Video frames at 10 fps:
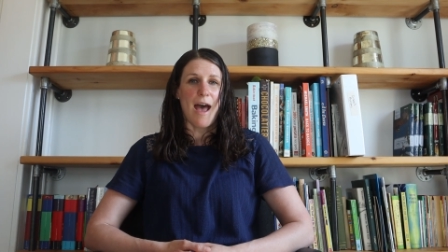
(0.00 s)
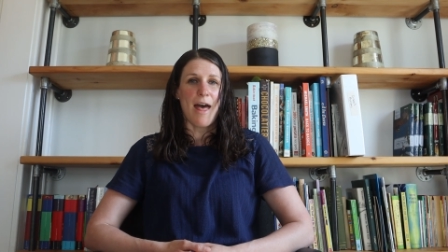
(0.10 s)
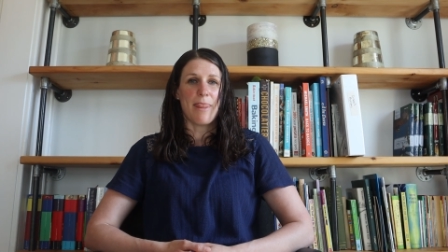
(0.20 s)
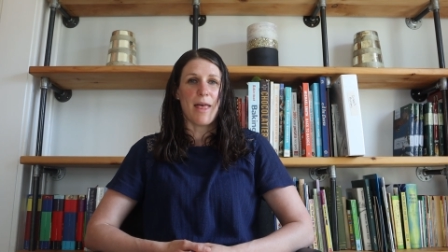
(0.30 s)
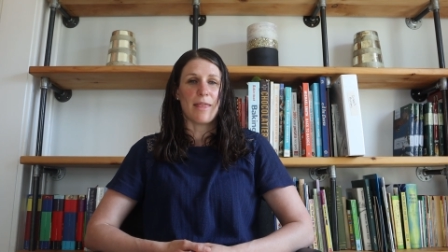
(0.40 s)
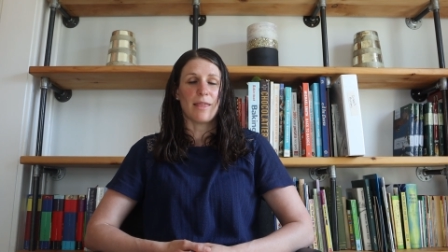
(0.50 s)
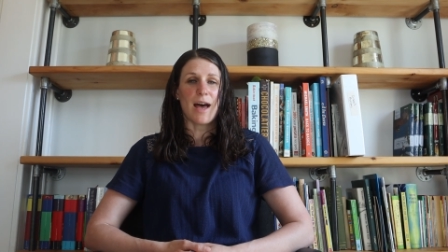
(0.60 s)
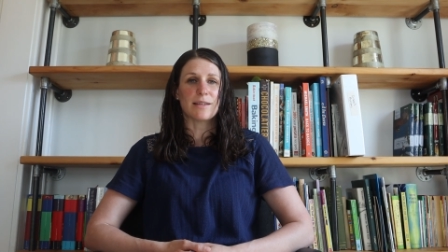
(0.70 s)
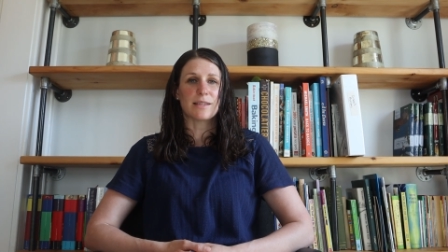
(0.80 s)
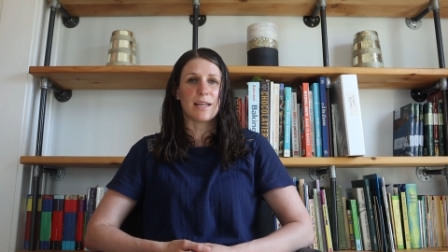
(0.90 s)
And then
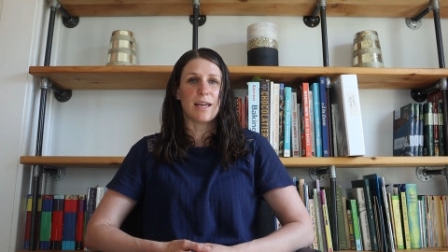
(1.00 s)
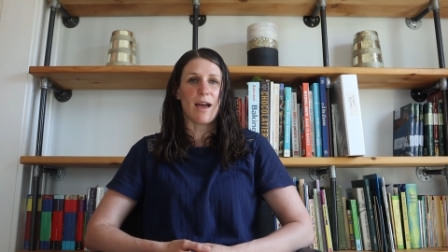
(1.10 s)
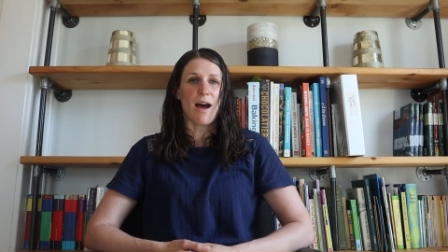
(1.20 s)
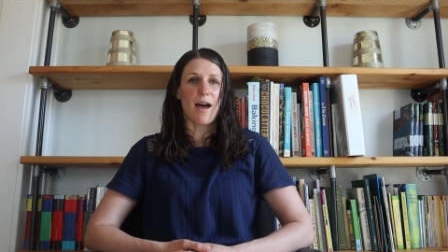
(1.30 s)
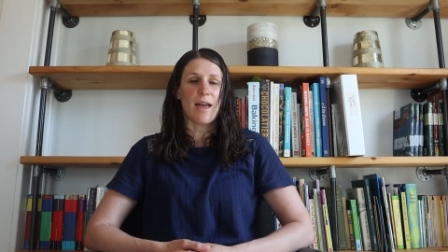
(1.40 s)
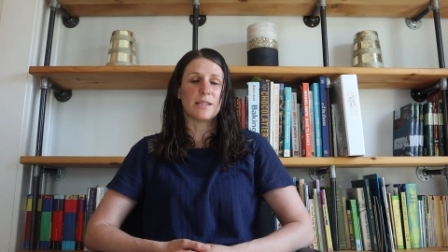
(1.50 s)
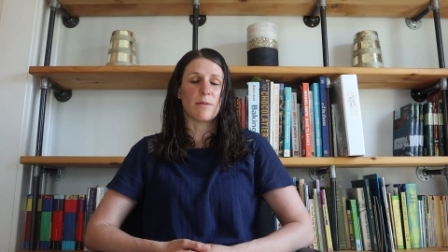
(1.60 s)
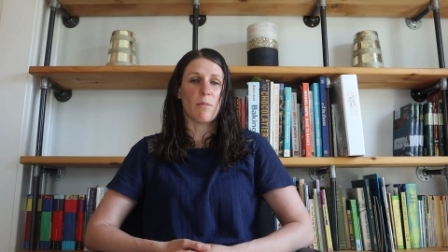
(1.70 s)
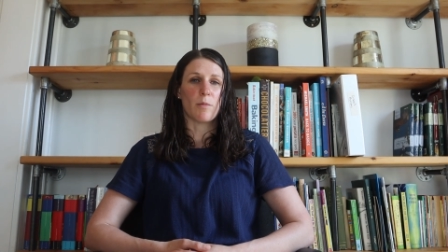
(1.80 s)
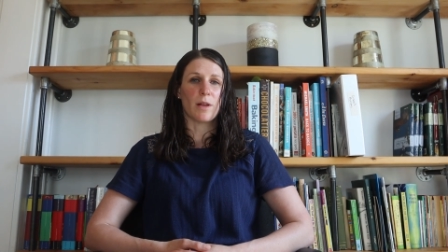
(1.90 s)
lastly, I did
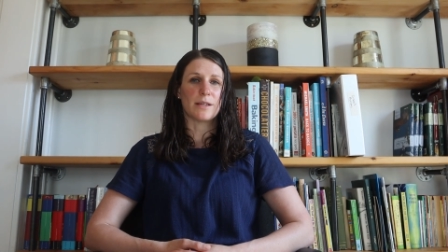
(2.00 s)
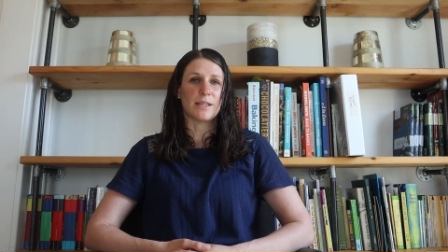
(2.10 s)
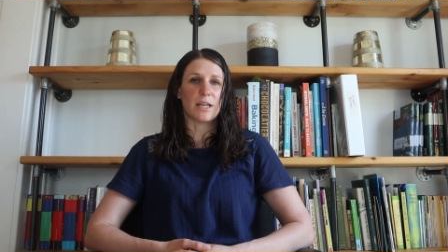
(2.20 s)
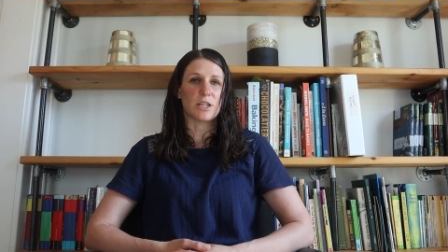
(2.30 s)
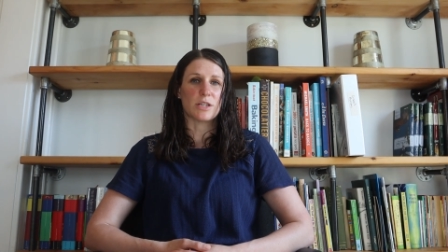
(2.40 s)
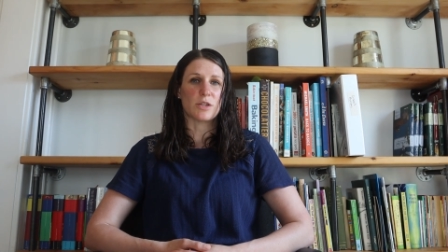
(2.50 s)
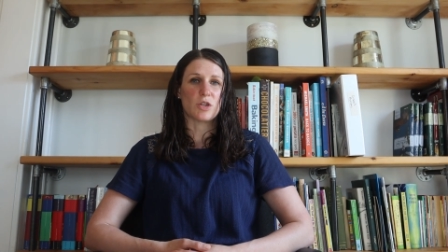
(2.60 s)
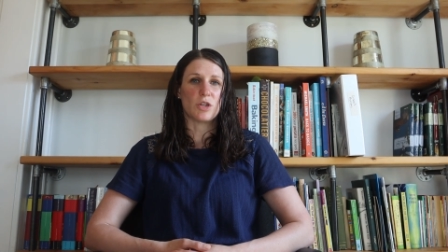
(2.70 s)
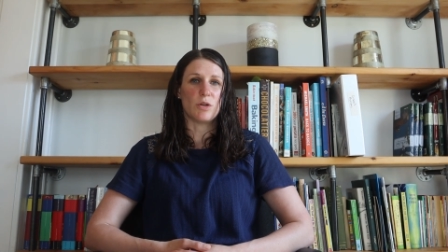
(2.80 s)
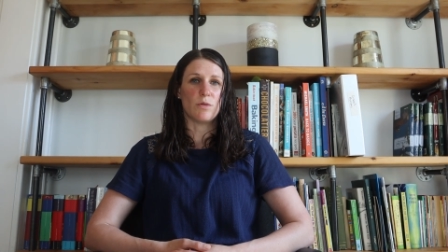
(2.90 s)
some
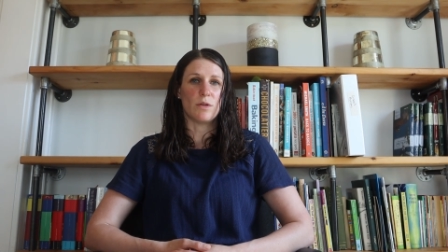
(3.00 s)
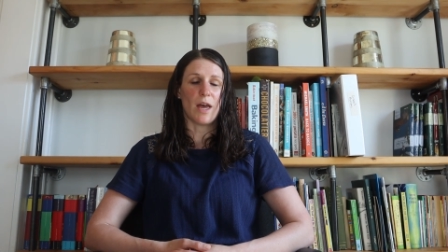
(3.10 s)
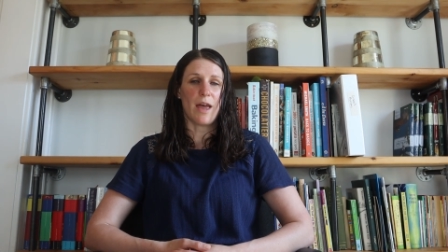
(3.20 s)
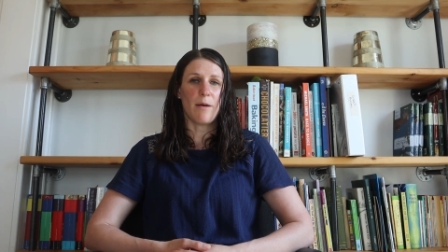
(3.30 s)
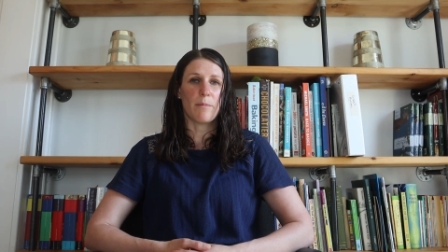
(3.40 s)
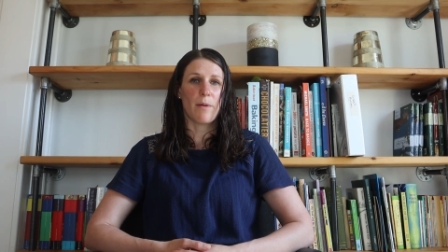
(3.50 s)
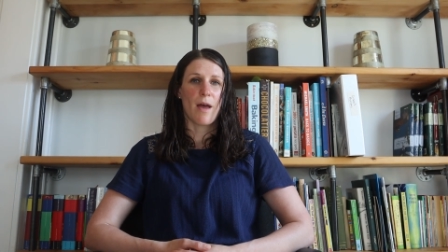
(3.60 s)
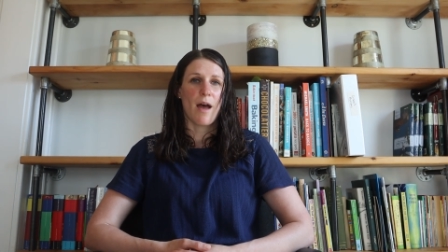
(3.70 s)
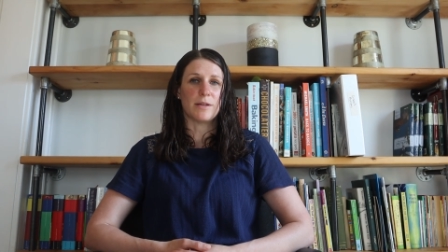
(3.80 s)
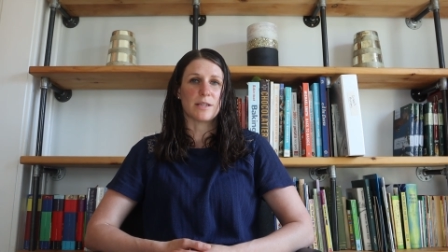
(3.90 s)
mobilizations to the hip
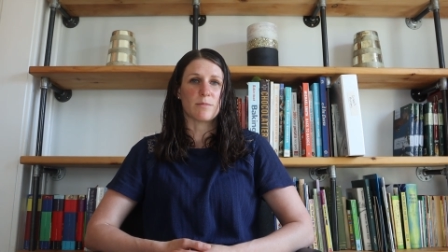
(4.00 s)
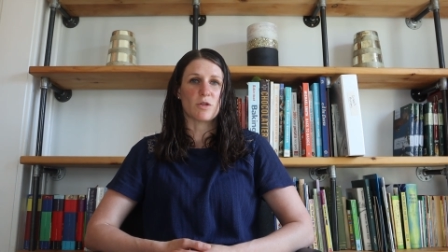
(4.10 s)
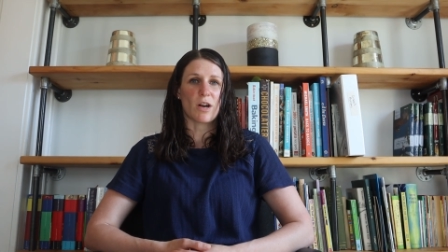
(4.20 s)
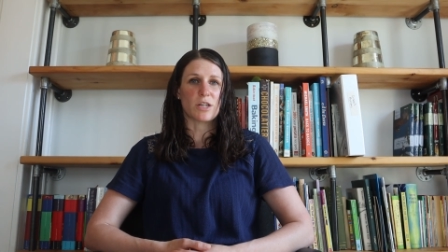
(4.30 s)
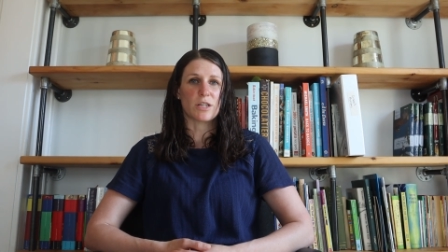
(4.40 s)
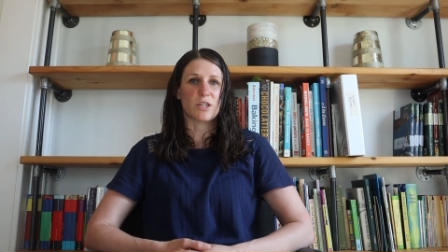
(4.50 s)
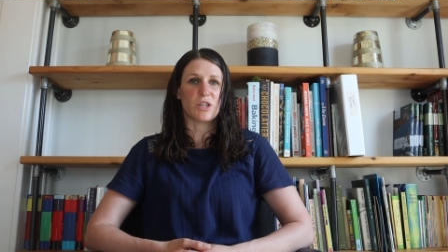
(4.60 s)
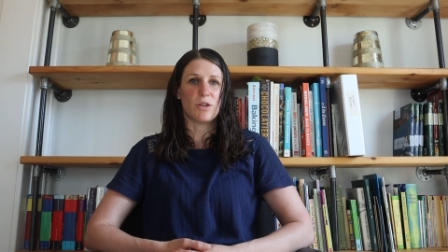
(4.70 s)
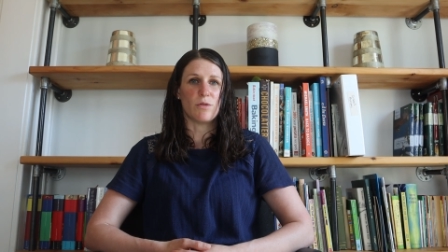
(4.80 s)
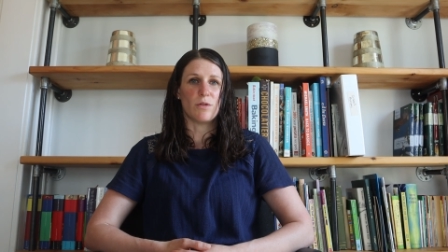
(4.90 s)
and some stretches
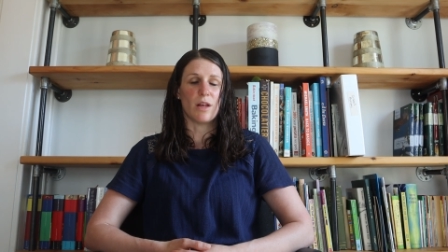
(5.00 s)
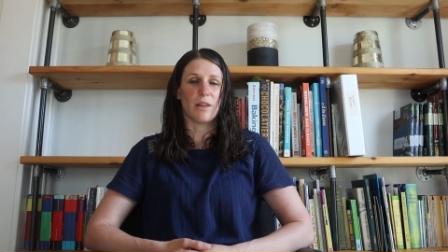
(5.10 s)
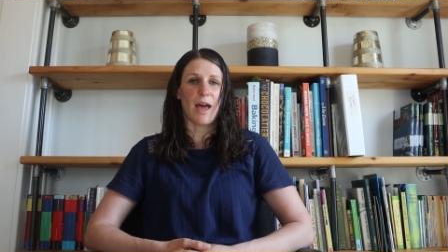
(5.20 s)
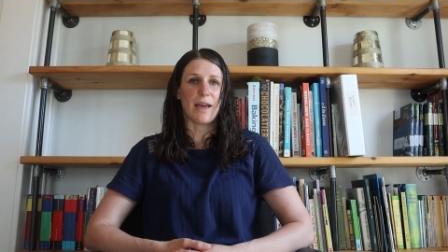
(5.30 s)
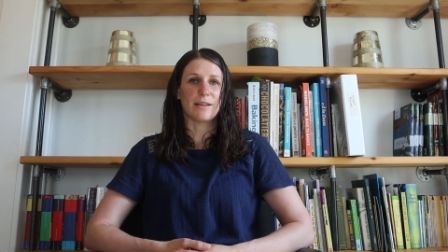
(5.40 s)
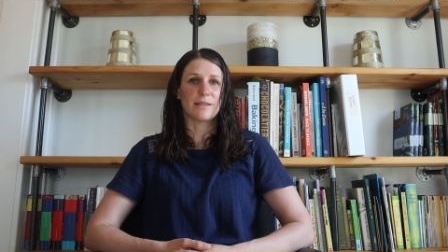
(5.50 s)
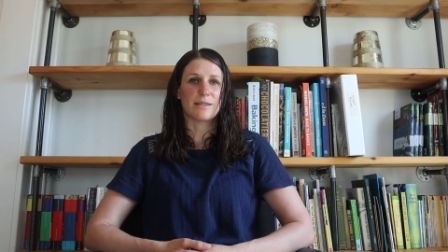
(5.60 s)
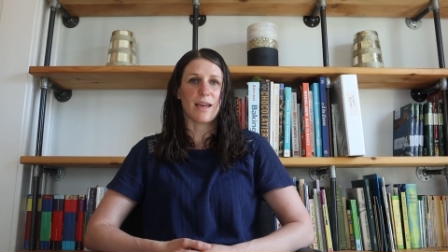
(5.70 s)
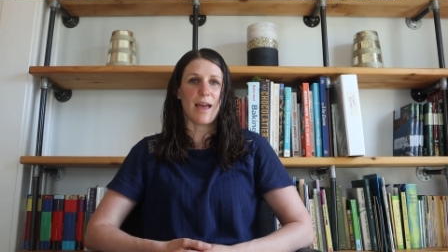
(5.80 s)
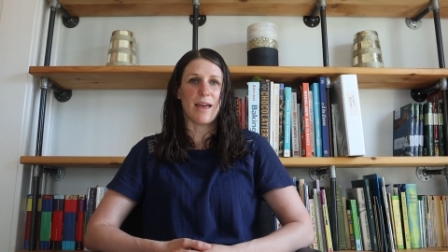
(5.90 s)
to the
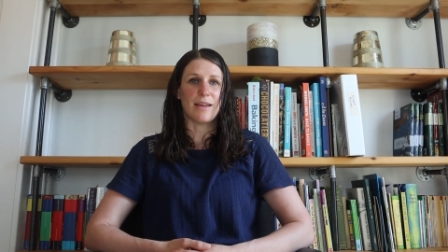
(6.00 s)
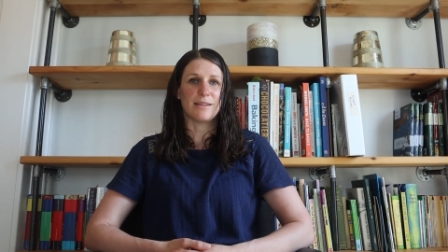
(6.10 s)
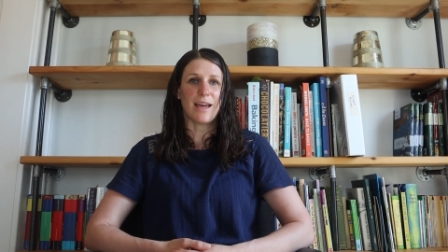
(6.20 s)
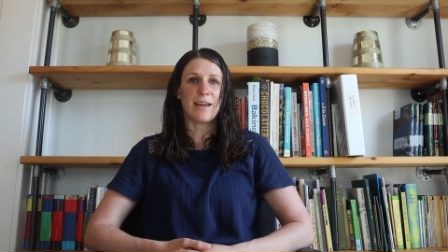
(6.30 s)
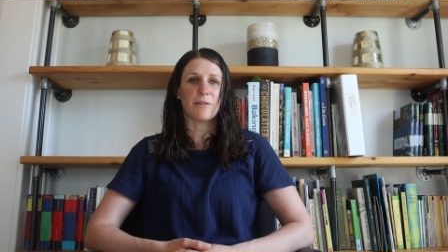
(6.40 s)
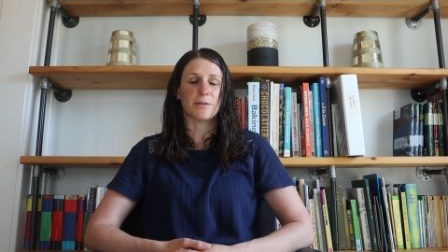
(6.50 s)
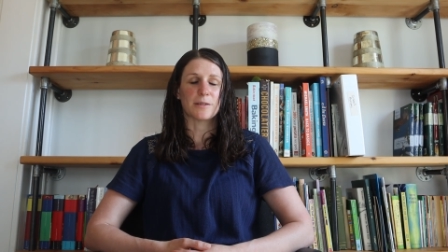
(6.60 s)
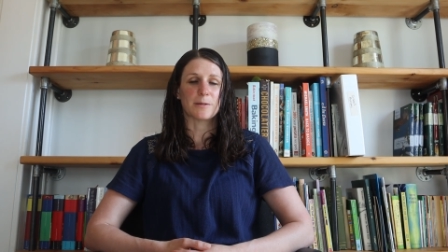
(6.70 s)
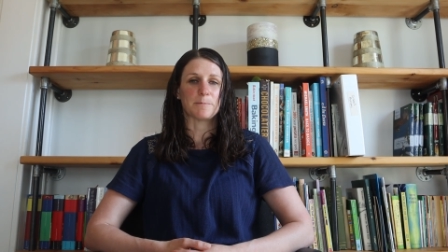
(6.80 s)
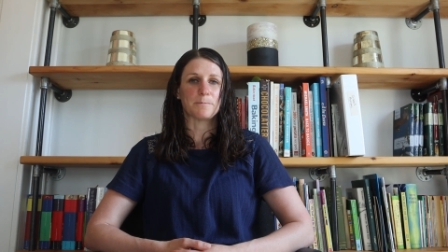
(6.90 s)
legs and ankles.